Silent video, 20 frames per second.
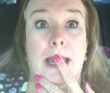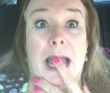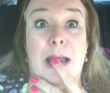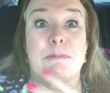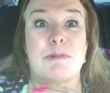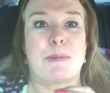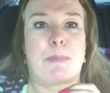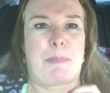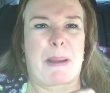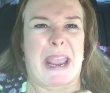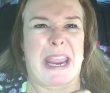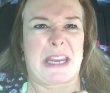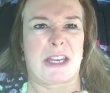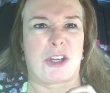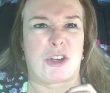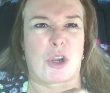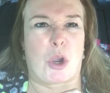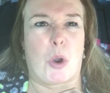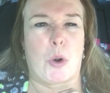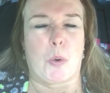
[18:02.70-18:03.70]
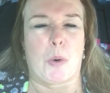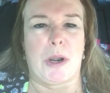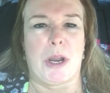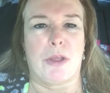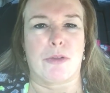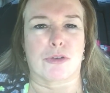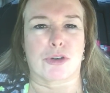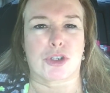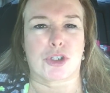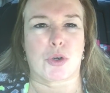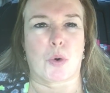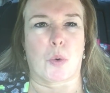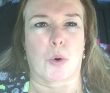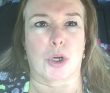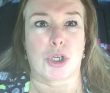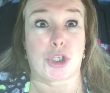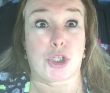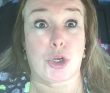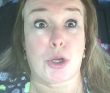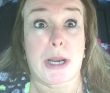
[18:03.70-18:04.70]
I'm debating to go to another store.
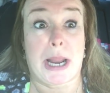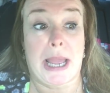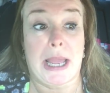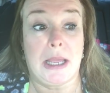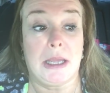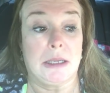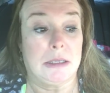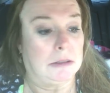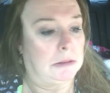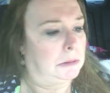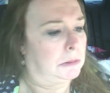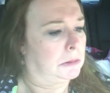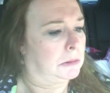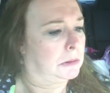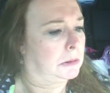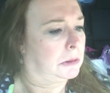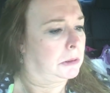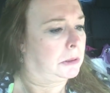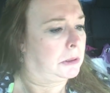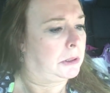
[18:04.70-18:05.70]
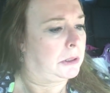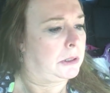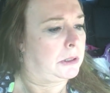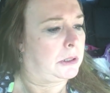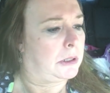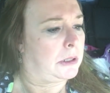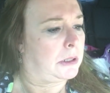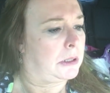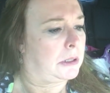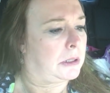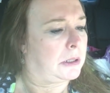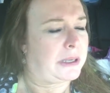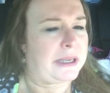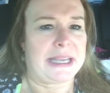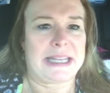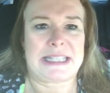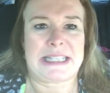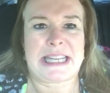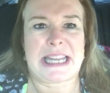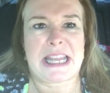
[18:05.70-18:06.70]
Should I?
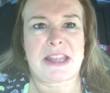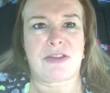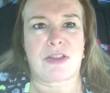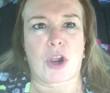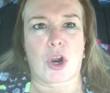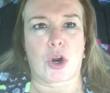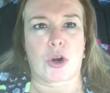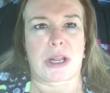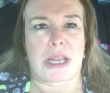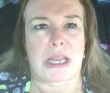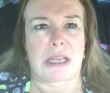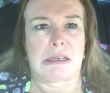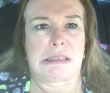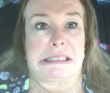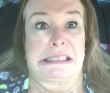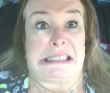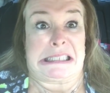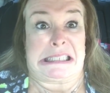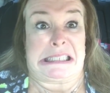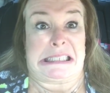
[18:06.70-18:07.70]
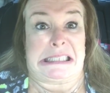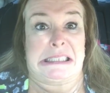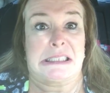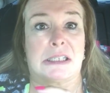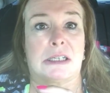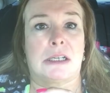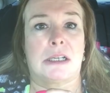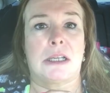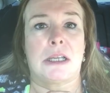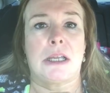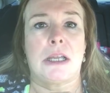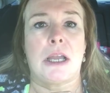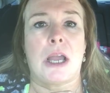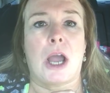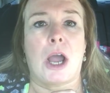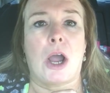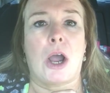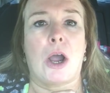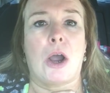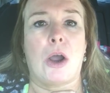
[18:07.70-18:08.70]
It's 10:30.
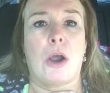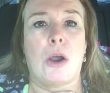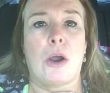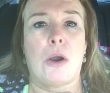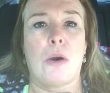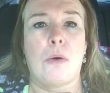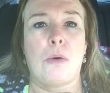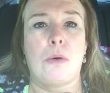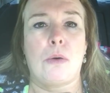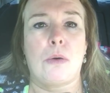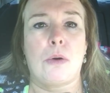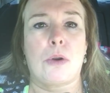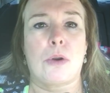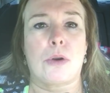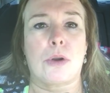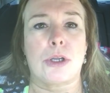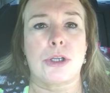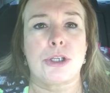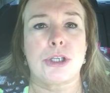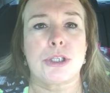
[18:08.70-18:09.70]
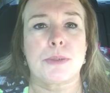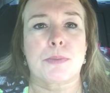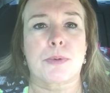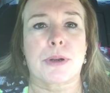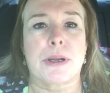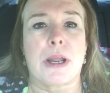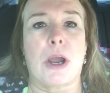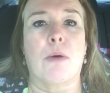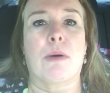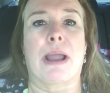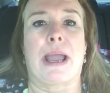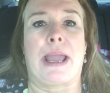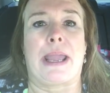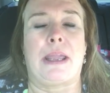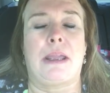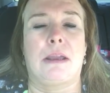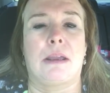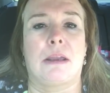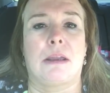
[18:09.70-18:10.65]
Oh, good, just print. Okay.